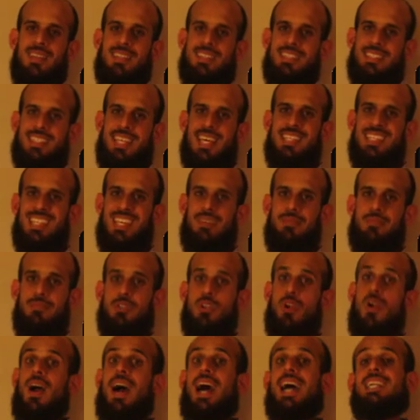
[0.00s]
Send them
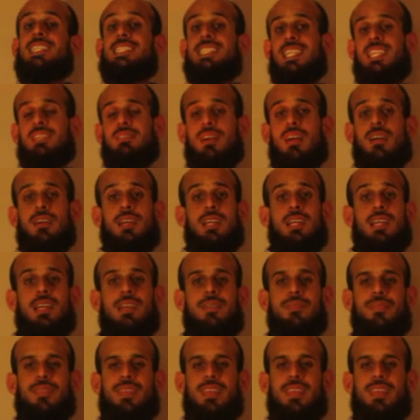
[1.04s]
your itinerary.